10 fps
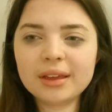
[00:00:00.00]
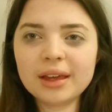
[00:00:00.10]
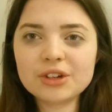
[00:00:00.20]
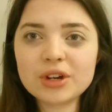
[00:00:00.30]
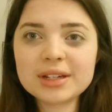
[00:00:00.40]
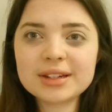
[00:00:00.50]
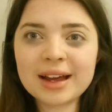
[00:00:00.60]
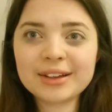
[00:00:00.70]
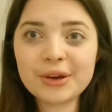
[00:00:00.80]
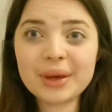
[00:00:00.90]
get dressed
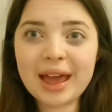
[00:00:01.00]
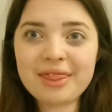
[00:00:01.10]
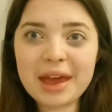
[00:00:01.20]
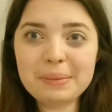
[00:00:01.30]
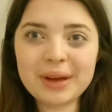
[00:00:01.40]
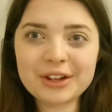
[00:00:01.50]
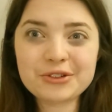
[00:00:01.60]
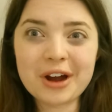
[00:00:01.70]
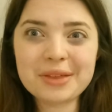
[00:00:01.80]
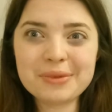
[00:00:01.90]
and go and get them and
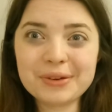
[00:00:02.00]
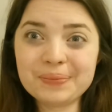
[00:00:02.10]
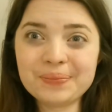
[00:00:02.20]
try them on.